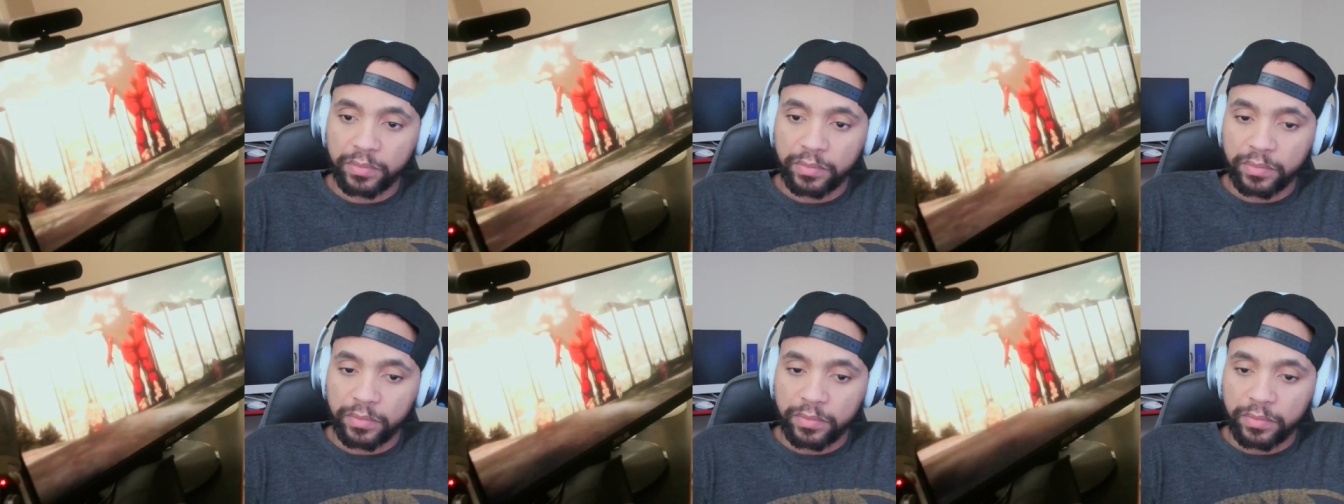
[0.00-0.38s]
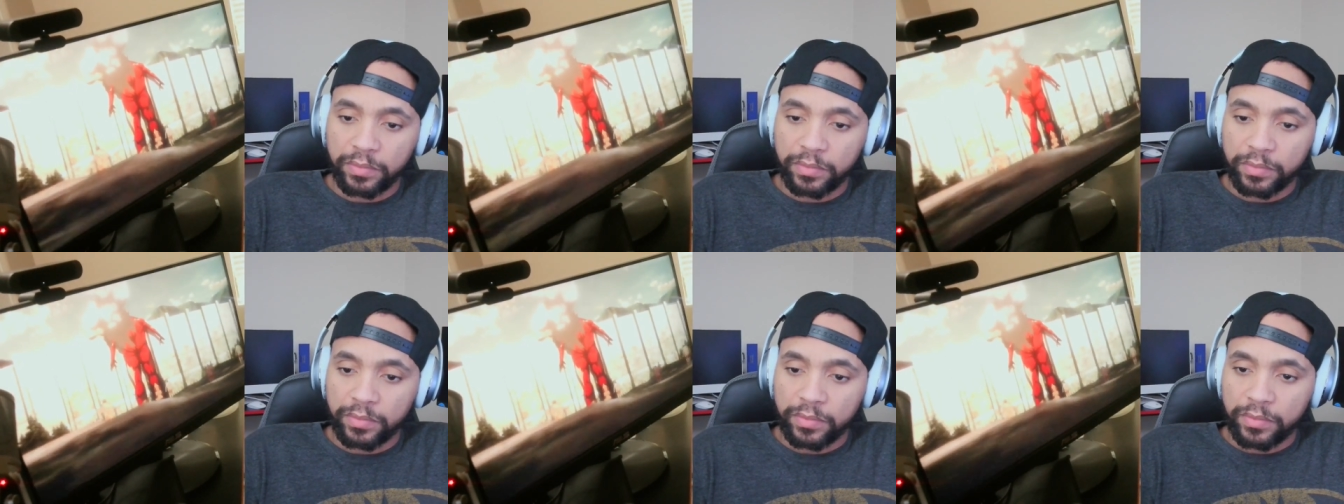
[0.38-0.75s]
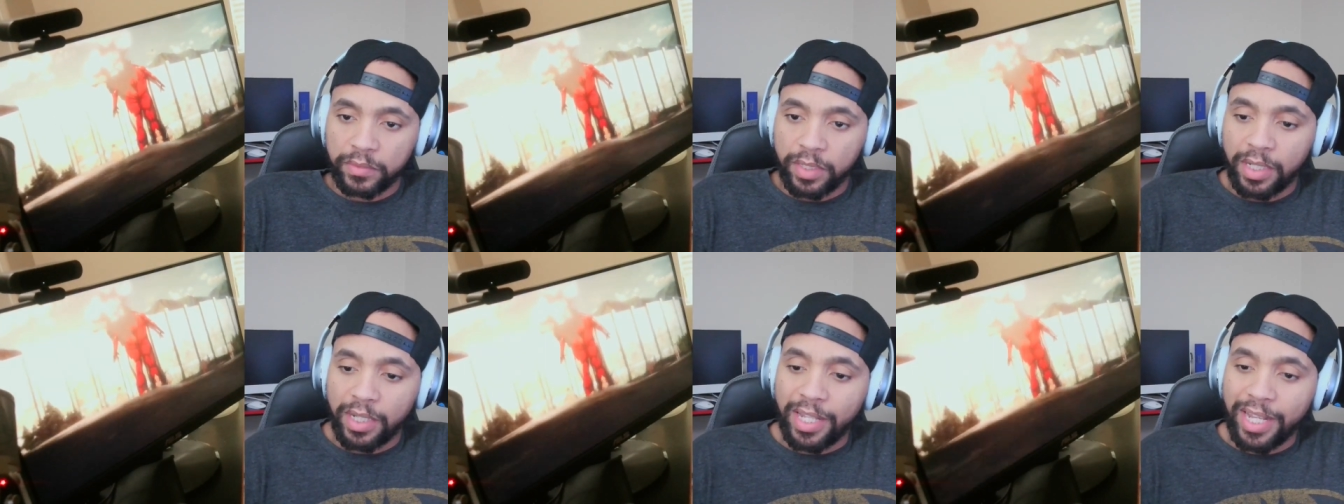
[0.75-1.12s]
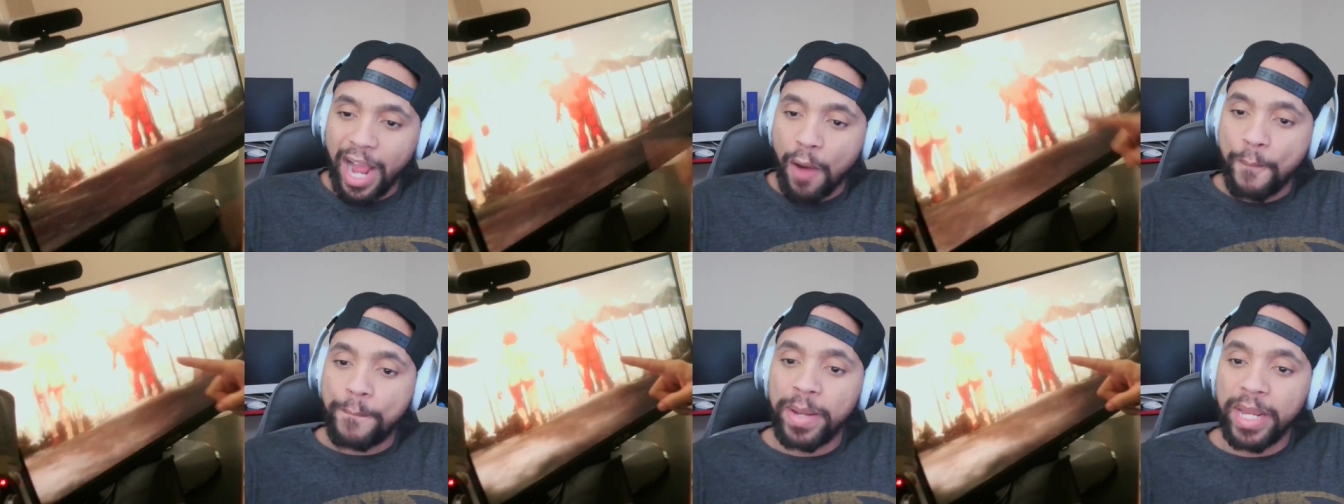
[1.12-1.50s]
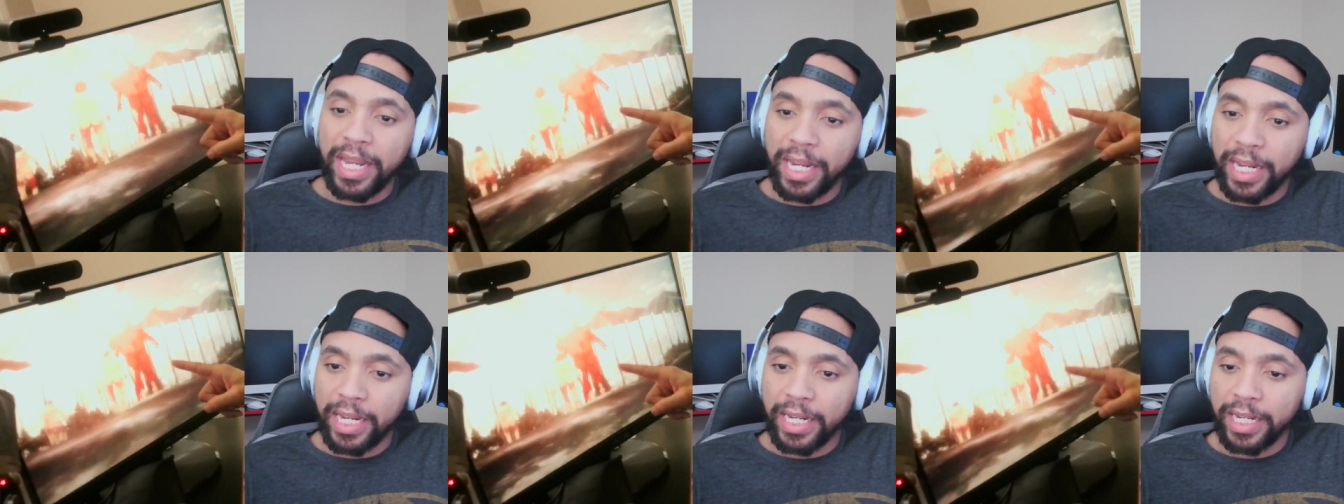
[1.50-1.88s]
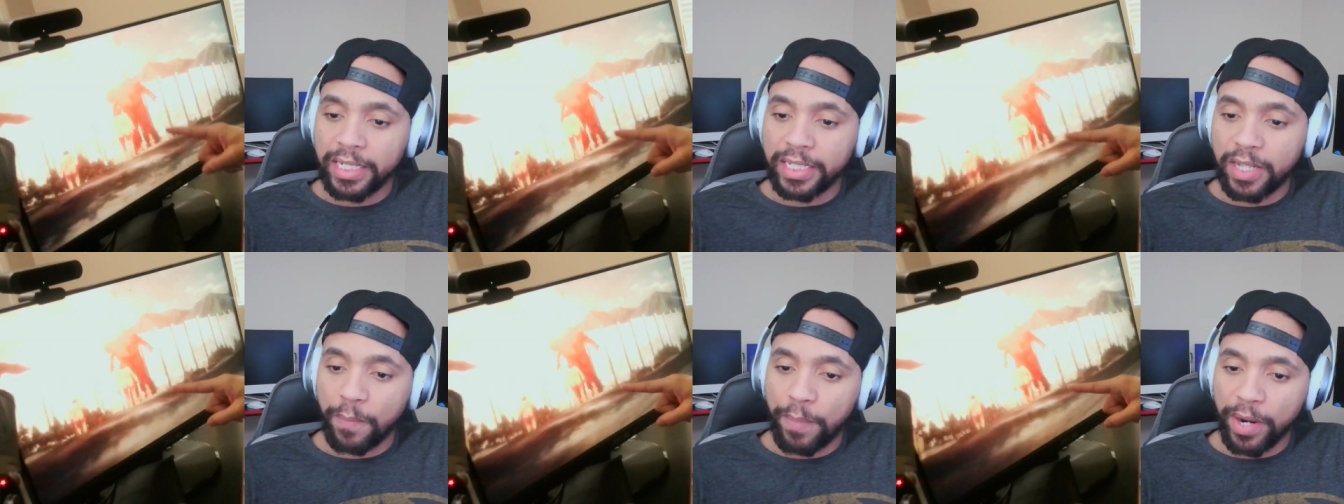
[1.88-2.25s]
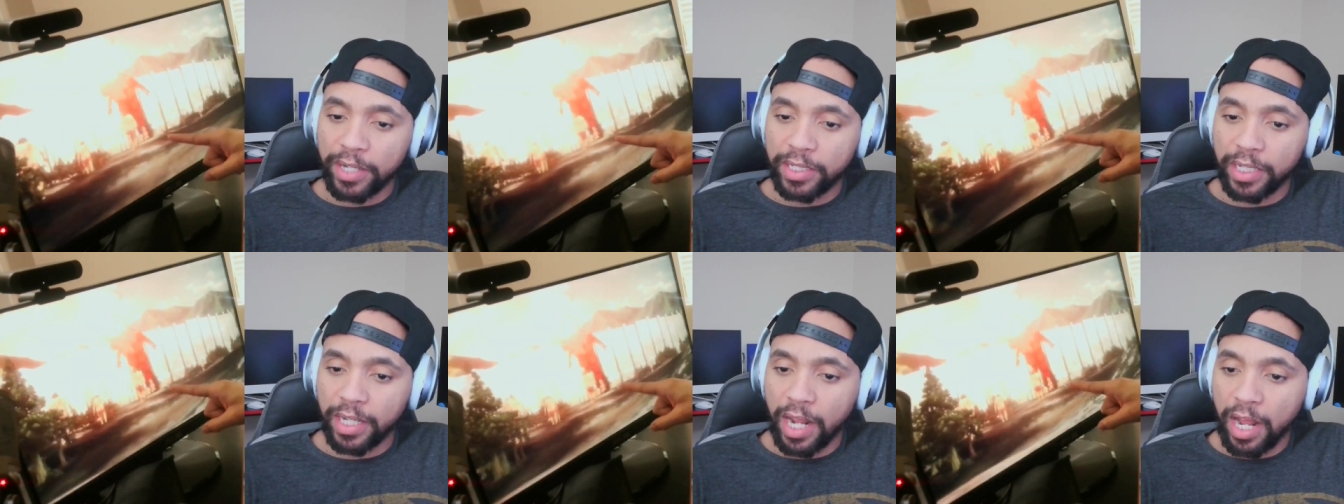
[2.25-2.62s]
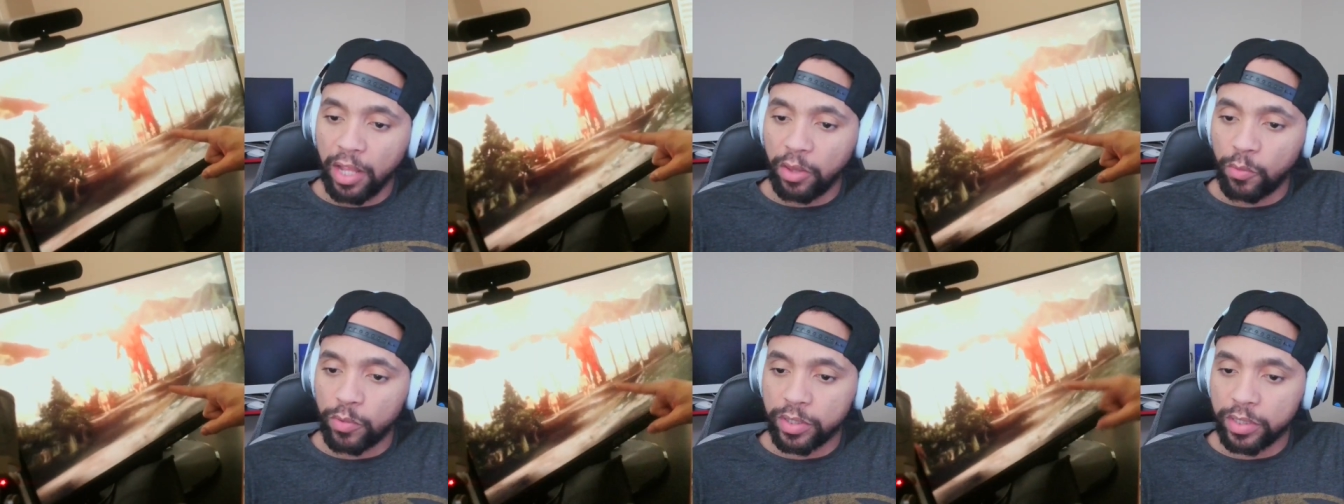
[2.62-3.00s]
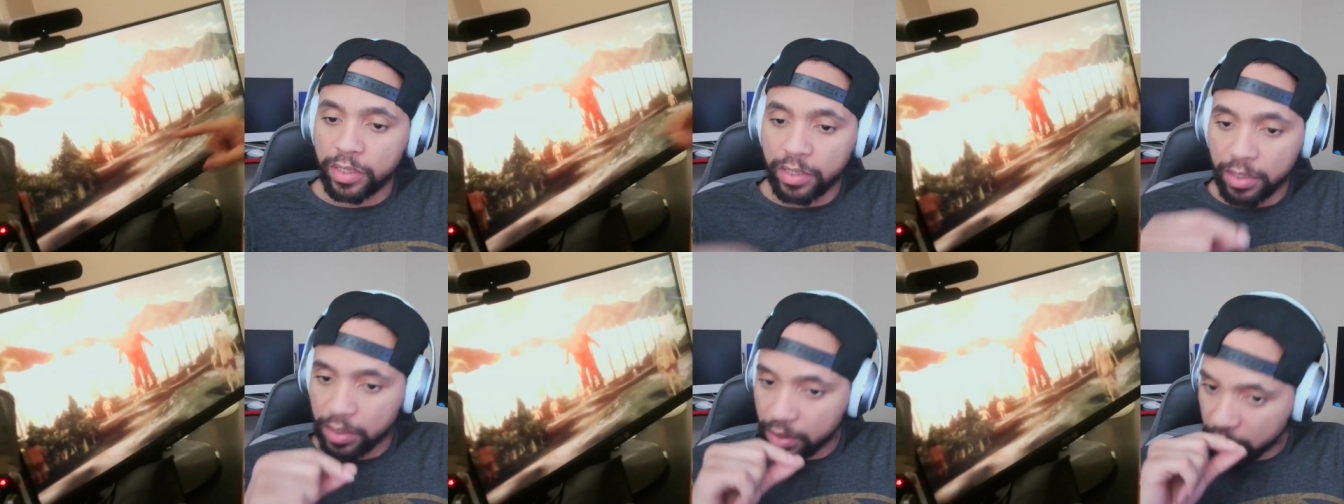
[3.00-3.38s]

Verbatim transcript: Look how big he is compared to the others.